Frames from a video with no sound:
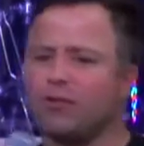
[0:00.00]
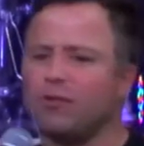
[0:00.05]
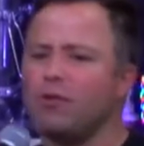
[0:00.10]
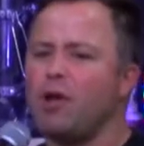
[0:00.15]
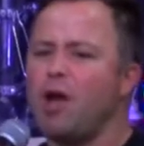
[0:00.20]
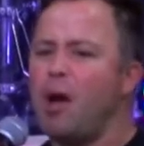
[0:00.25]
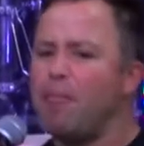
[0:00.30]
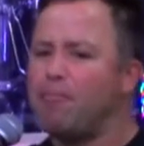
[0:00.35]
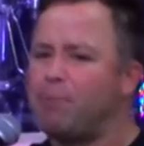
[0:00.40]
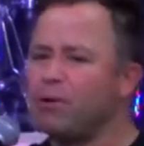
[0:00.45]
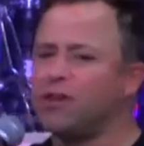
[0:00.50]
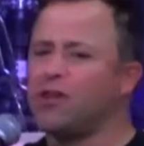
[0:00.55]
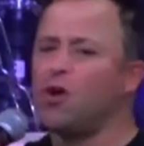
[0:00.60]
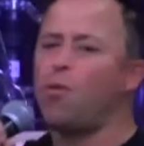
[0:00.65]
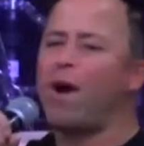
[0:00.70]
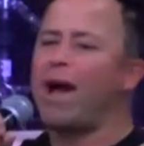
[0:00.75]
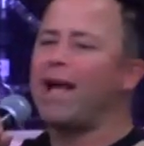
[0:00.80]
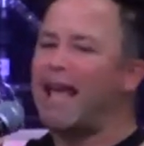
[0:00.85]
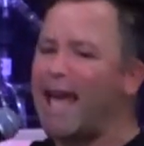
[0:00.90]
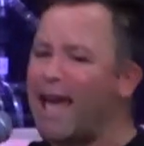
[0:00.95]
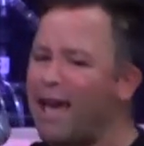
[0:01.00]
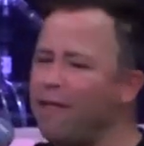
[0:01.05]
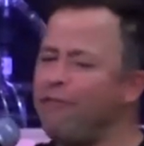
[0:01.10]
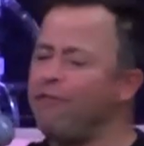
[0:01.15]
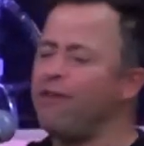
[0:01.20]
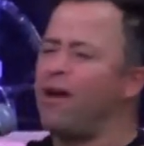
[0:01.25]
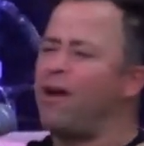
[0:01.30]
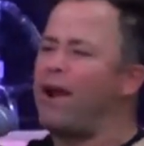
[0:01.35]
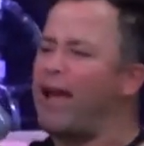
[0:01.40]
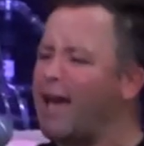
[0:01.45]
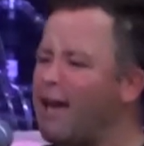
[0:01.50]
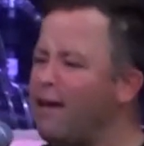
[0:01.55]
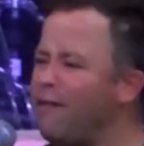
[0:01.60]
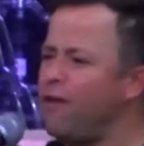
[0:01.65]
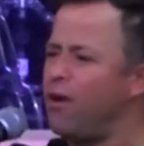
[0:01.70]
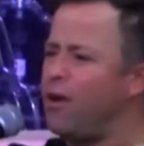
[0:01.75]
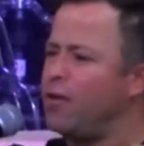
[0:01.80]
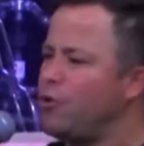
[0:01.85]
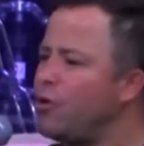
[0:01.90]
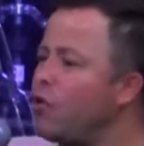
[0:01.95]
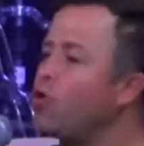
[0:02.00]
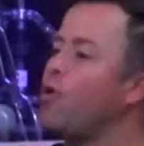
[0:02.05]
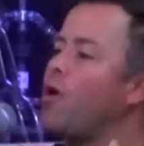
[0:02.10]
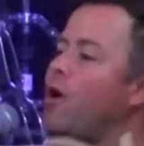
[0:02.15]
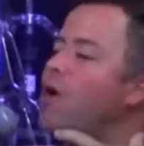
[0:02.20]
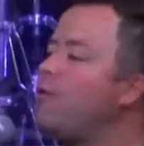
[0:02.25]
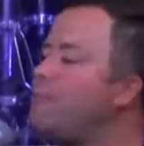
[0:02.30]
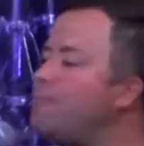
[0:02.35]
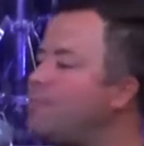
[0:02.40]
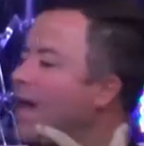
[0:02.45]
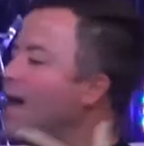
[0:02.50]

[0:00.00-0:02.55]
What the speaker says: to put the weight heavier to grow and